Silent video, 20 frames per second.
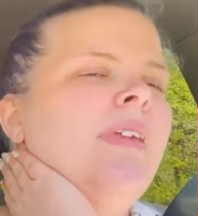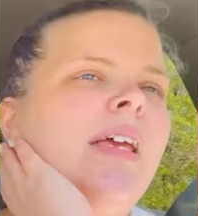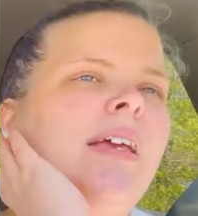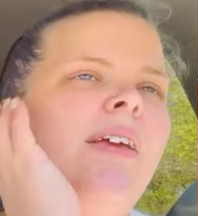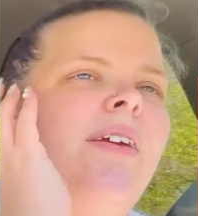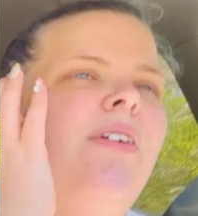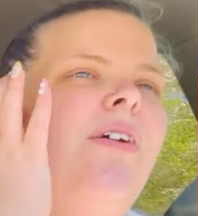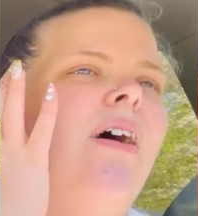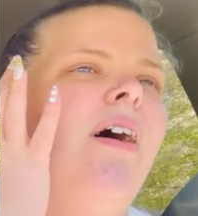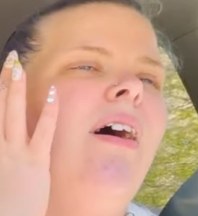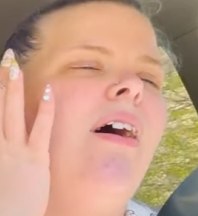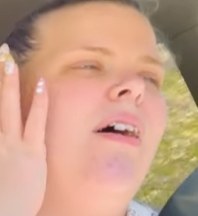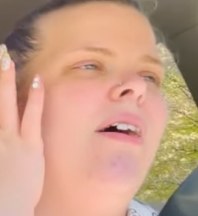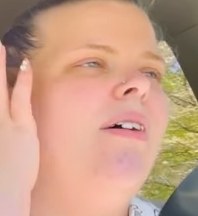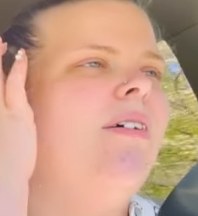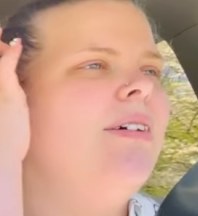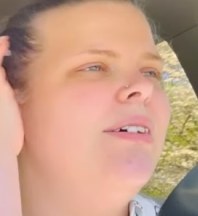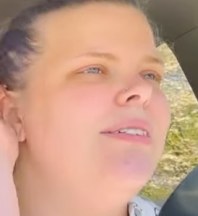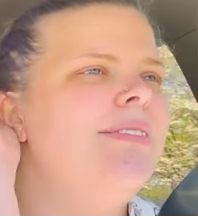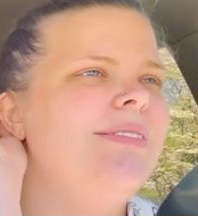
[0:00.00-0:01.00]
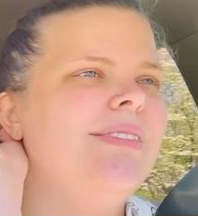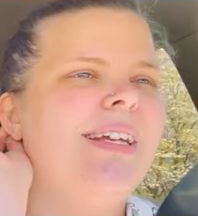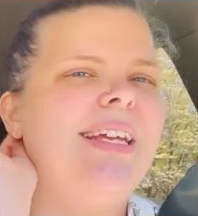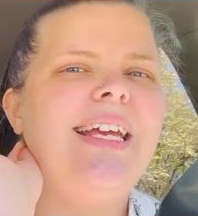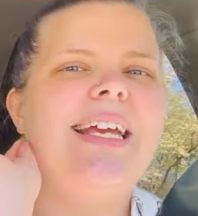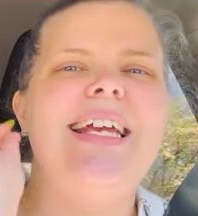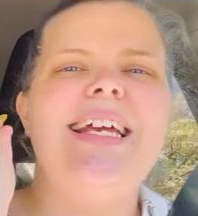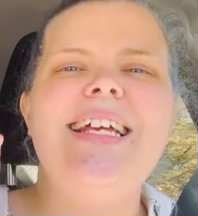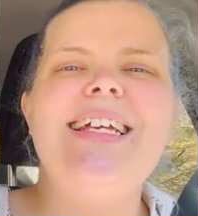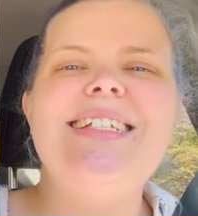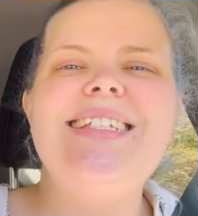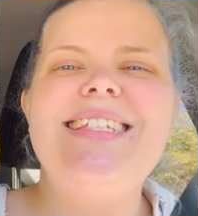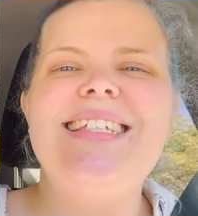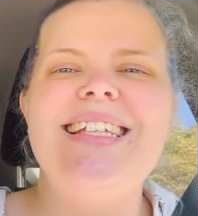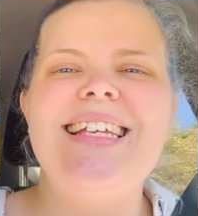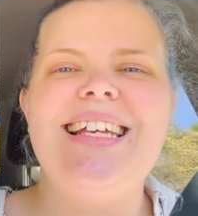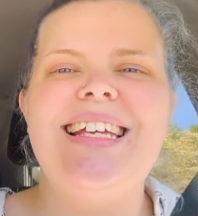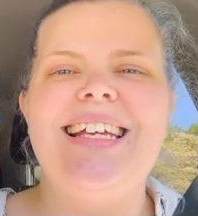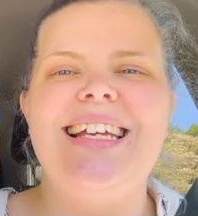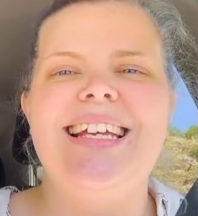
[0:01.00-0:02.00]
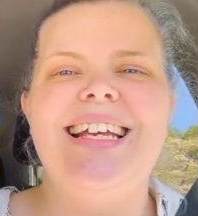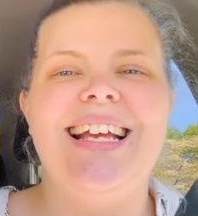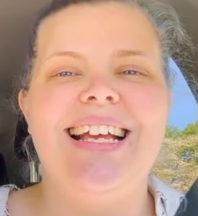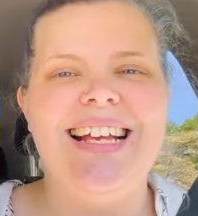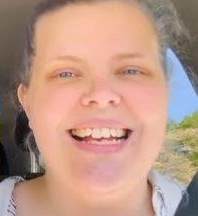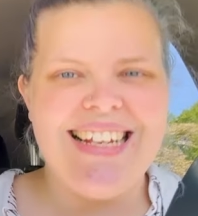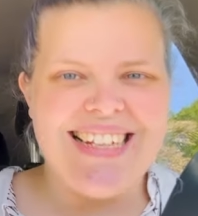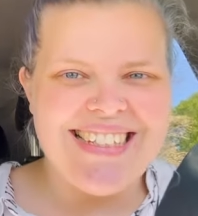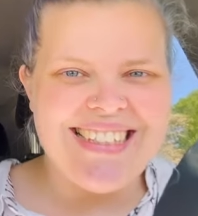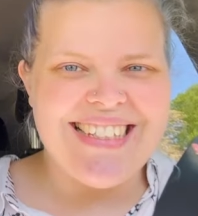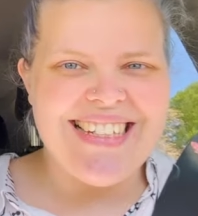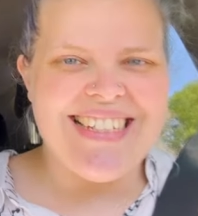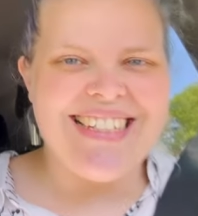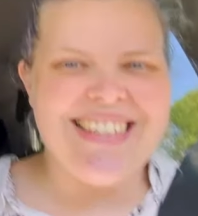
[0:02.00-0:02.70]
you know, easy